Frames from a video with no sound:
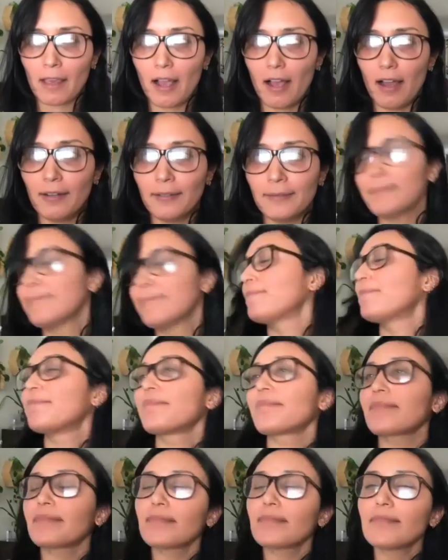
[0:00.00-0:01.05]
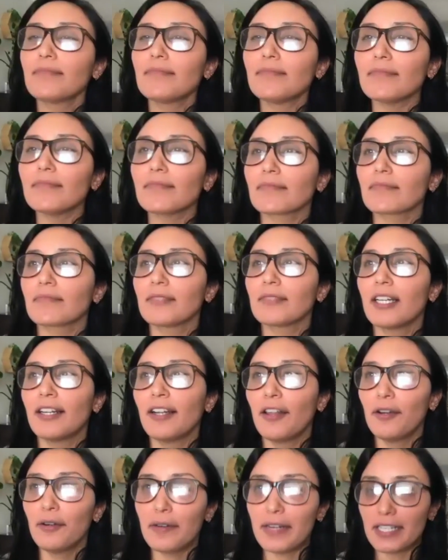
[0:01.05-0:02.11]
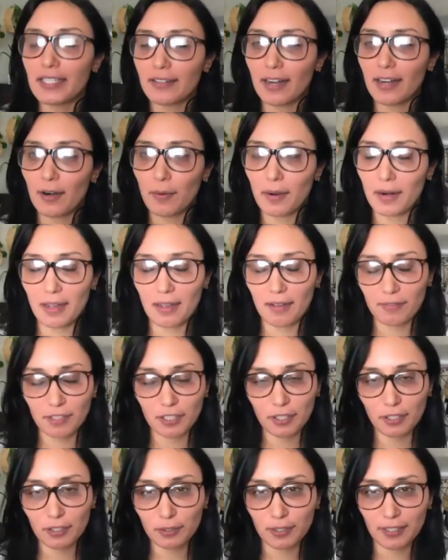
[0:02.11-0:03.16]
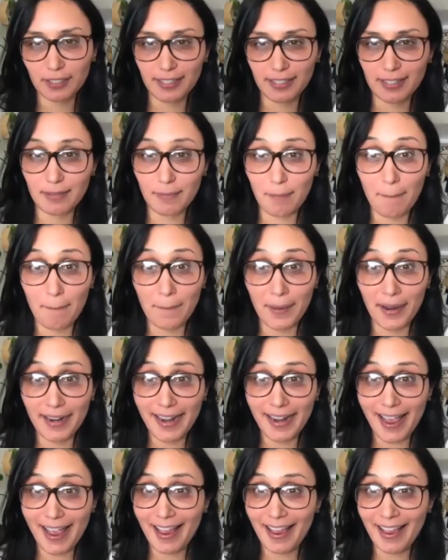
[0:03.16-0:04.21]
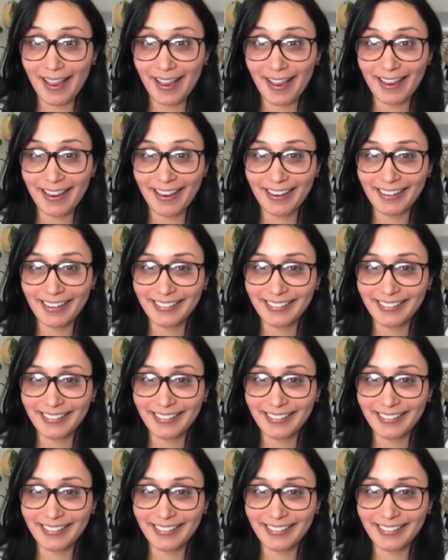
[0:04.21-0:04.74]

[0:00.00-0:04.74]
Um, Another reason I don't want to have children is money.